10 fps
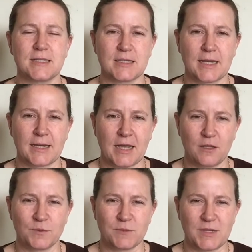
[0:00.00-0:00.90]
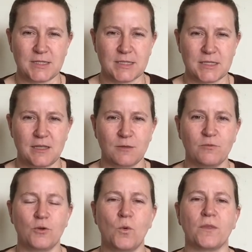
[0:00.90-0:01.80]
It helps me to see them
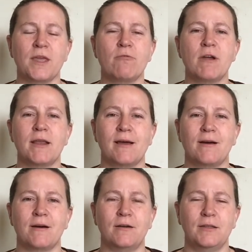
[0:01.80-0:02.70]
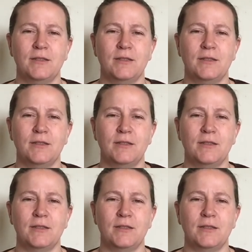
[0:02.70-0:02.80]
for what they really are.